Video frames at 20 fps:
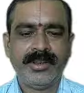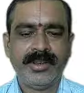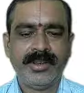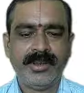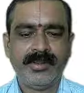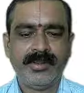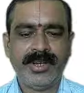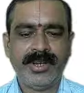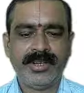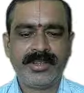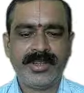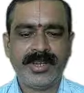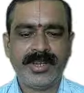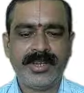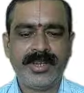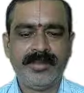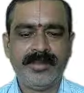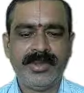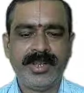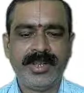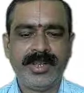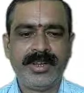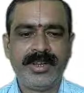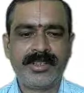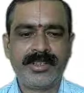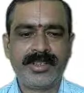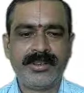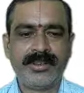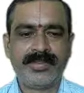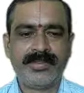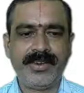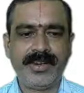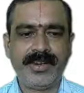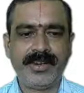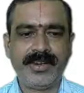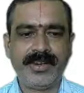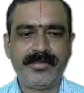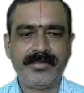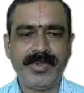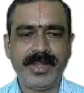Now let's see the mechanics of
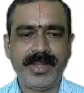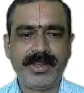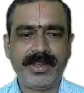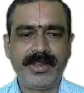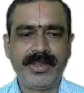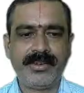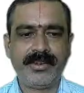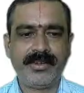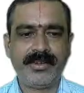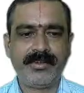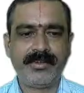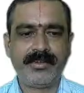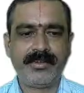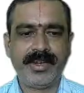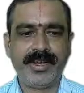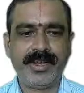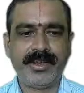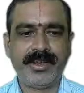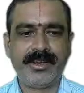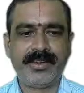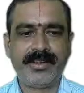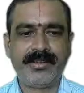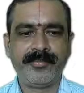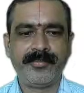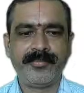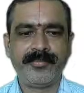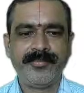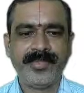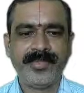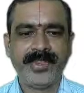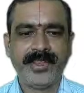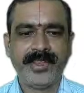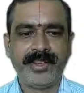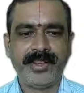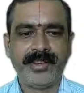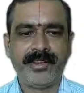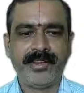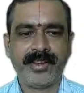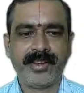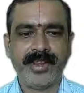internet banking via
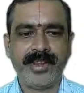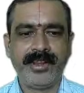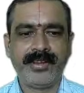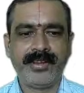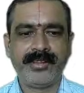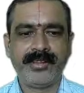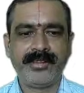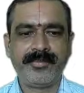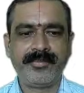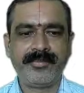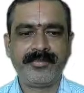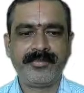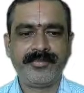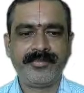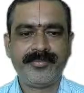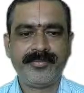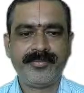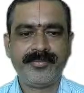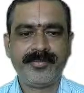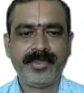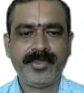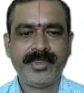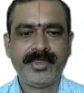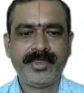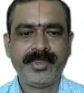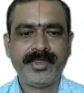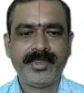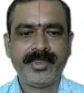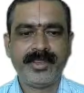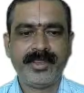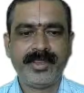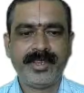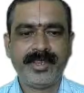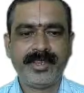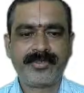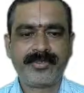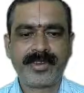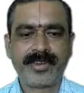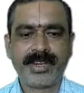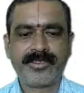a drawing, a
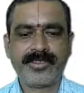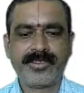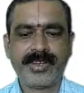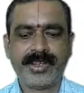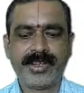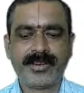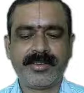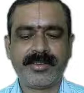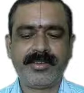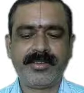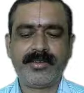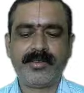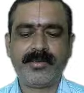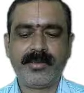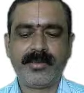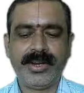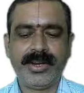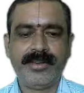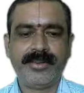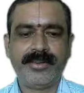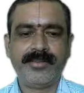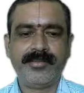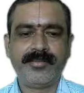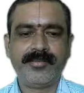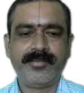structure, right?